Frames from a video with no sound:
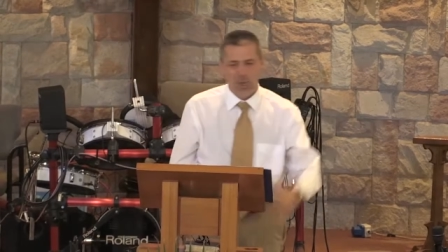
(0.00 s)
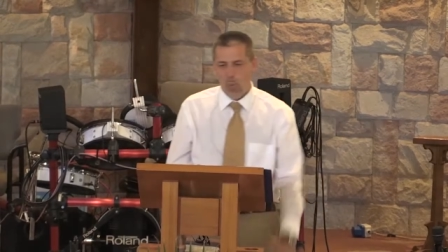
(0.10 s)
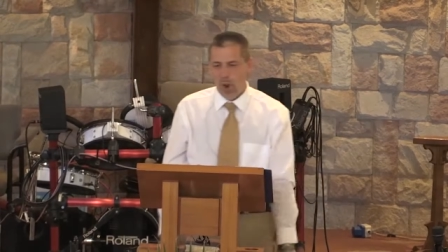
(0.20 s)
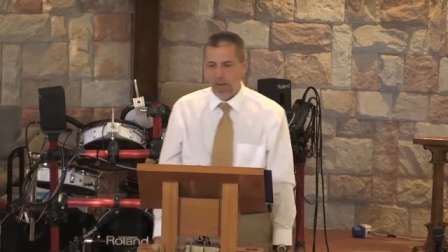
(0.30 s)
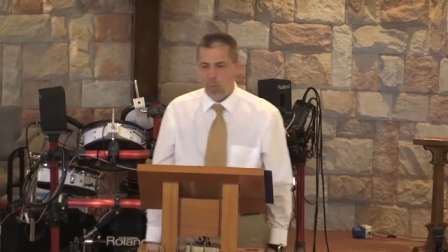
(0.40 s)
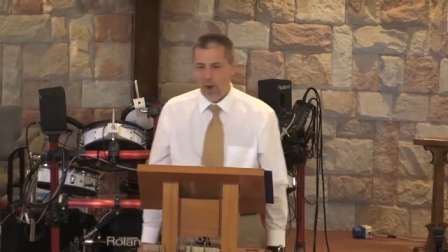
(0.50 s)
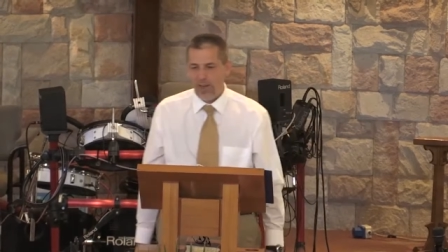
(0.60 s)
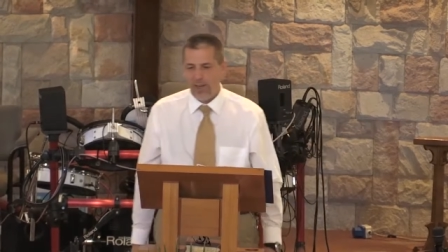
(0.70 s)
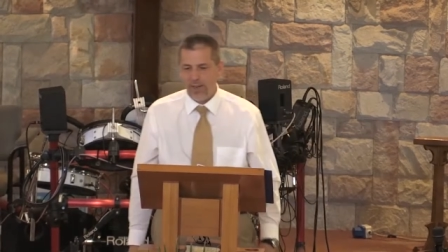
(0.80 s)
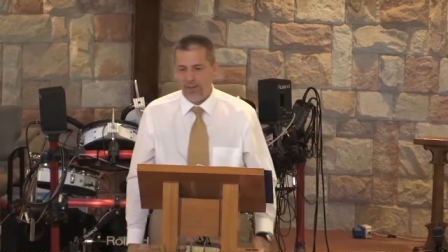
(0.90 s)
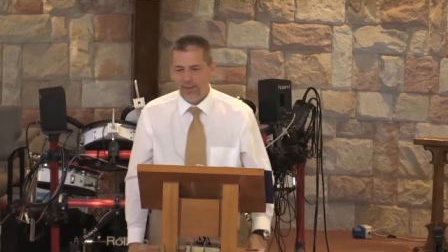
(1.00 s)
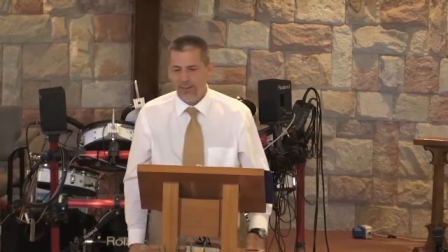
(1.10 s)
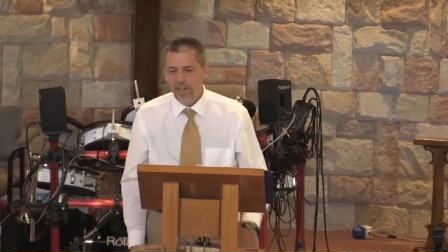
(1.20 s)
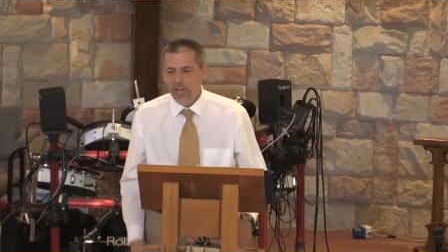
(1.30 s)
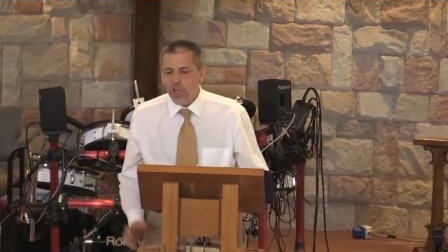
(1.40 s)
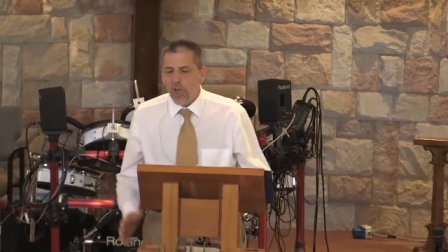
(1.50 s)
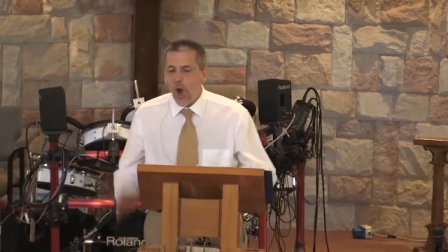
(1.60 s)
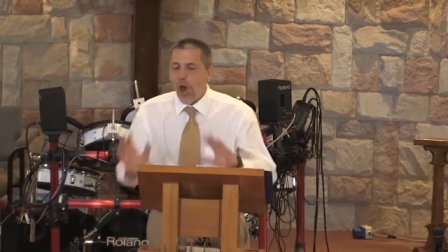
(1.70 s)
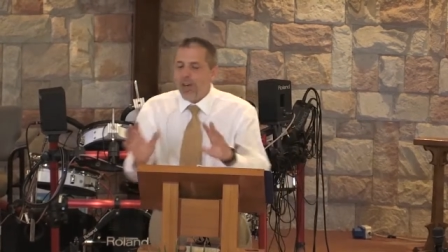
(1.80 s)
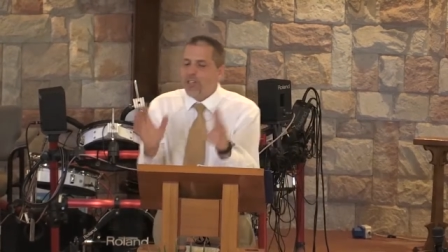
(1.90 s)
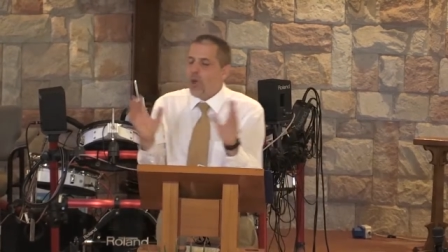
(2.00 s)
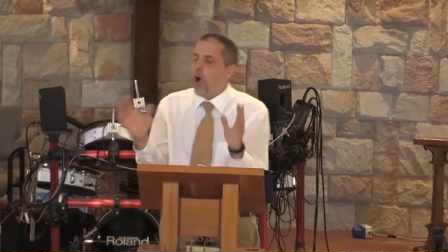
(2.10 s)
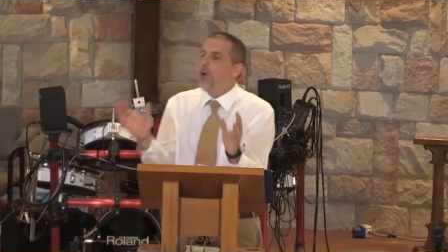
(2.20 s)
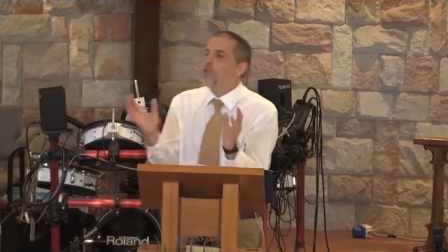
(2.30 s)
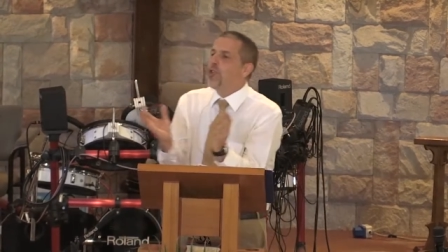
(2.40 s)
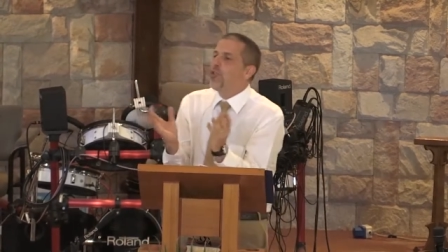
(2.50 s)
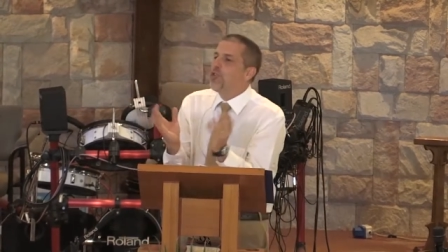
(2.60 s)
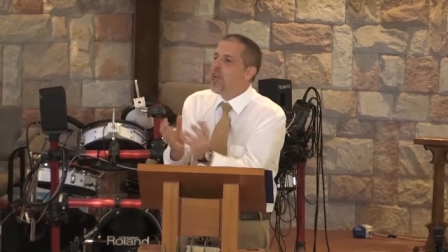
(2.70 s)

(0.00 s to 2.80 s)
than what he went in. God has also